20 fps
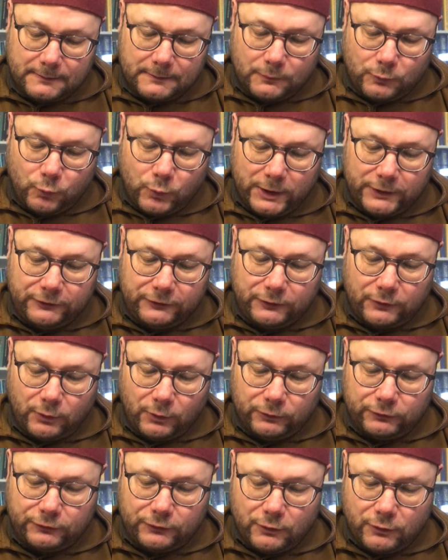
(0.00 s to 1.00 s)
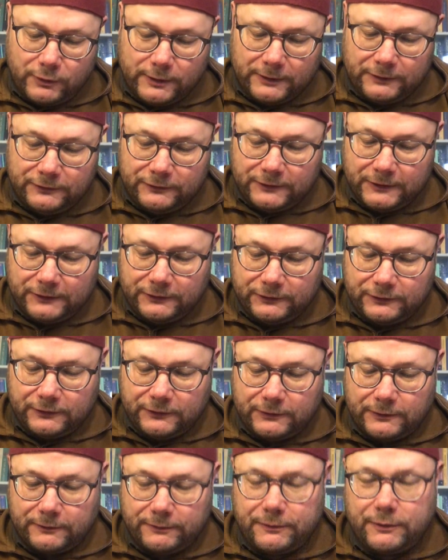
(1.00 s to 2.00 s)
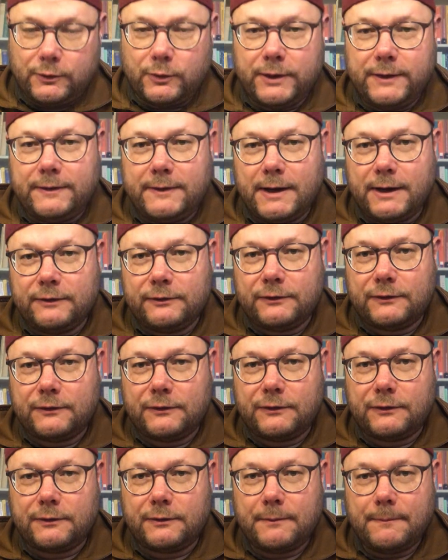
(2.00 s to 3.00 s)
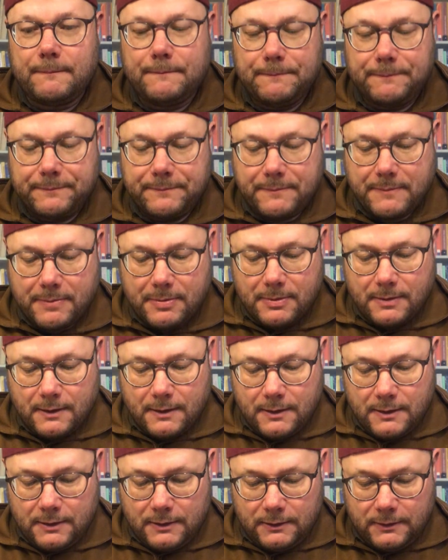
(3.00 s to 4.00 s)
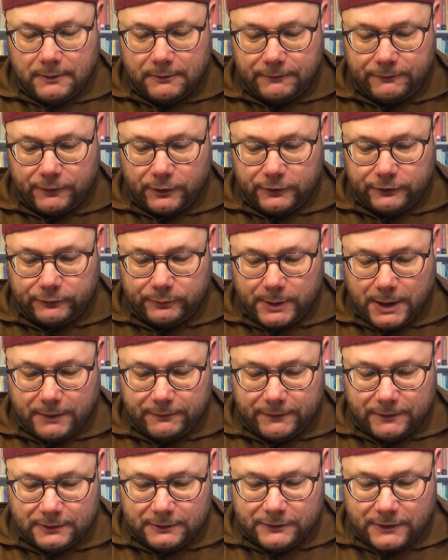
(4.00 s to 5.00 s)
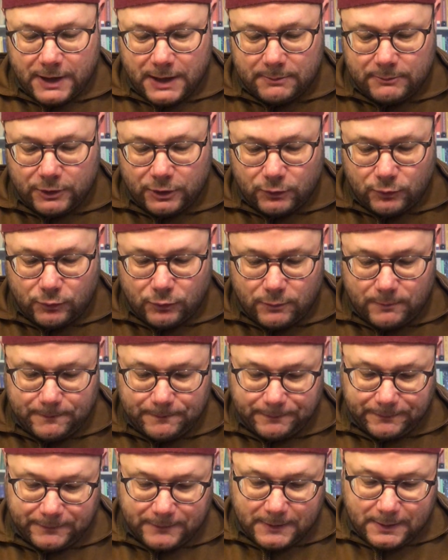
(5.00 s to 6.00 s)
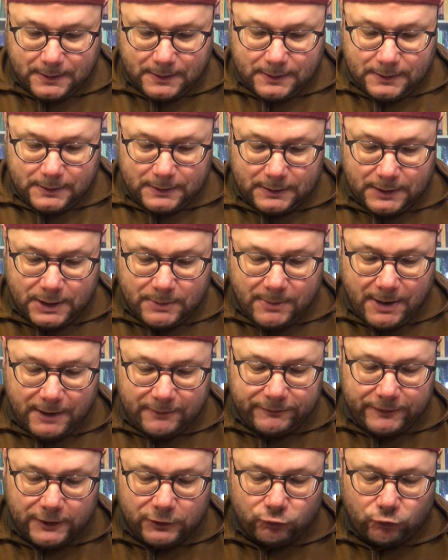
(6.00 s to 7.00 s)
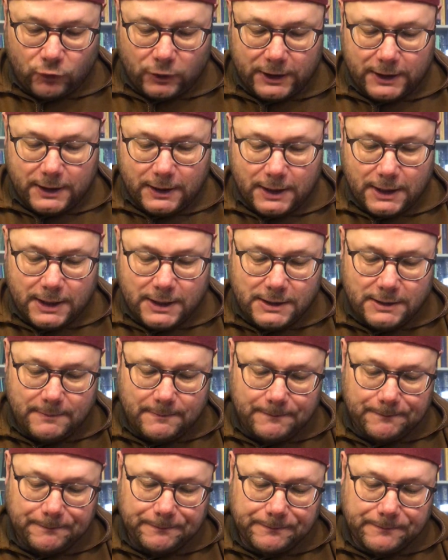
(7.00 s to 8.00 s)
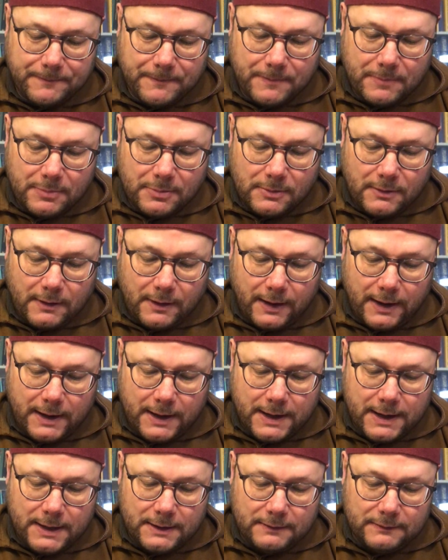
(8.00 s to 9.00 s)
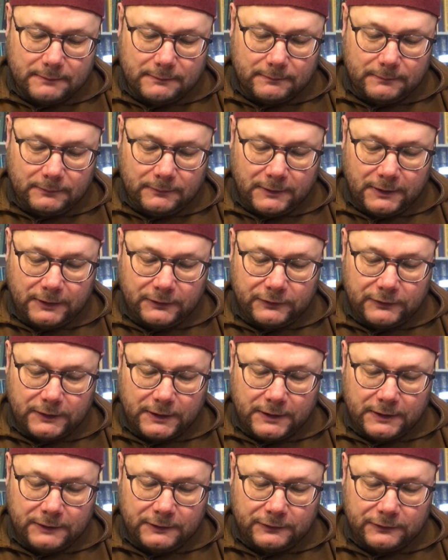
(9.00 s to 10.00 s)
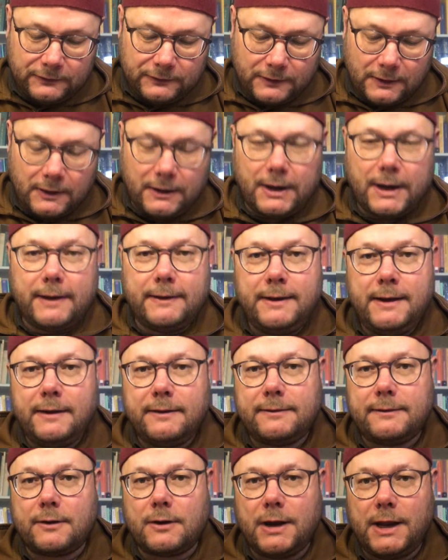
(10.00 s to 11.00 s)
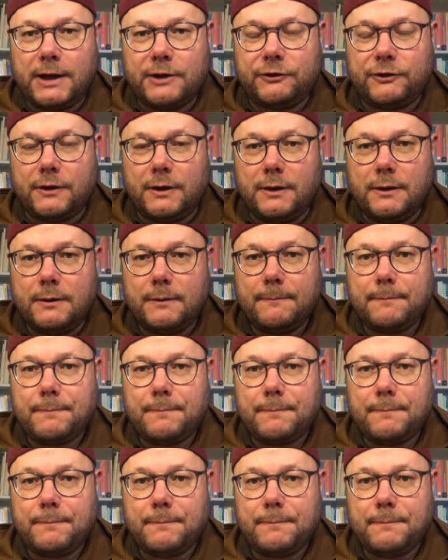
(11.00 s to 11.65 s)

which also consists of 3 texts. First we have Al-Jami'u Lima Fi Sahihain, and this is a hadith collection